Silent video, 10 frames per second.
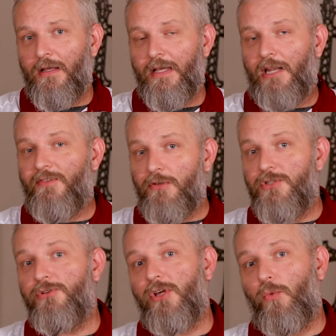And if you
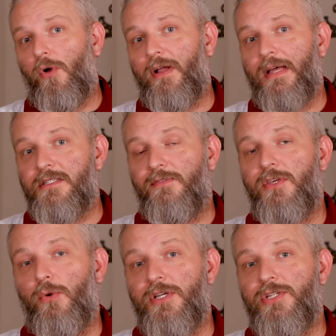do your work as if
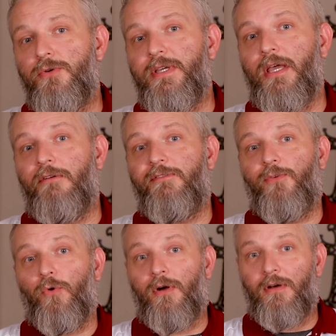you are doing it
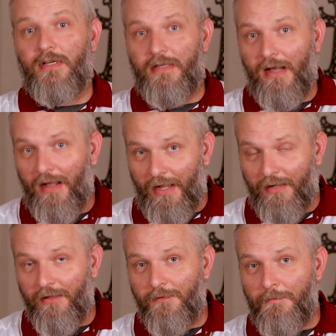for
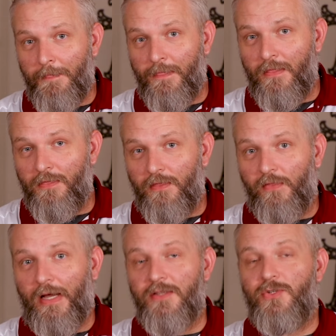God, then
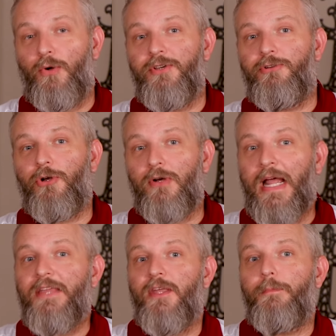that is going to
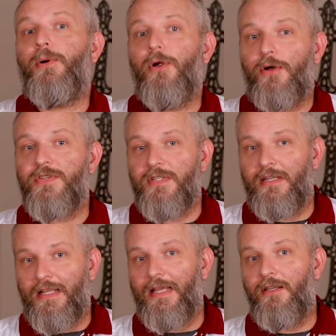create the
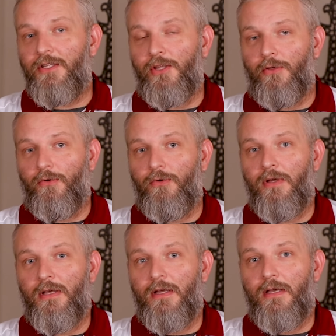person in you
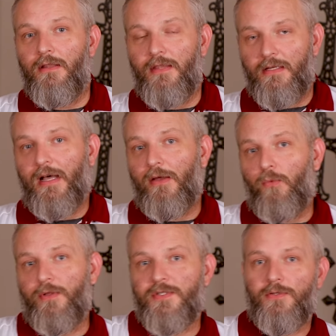that God
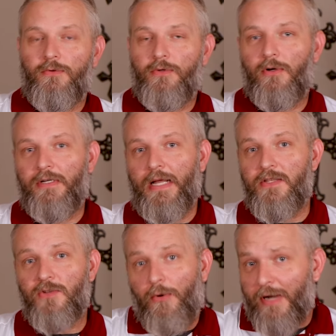wants to create.
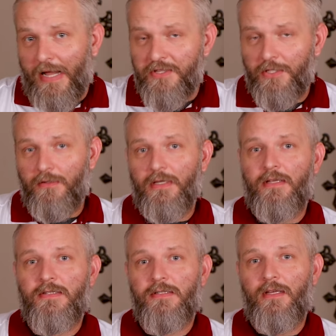So I would ask you
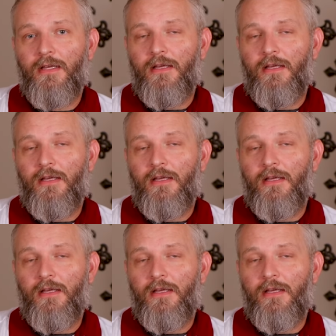this,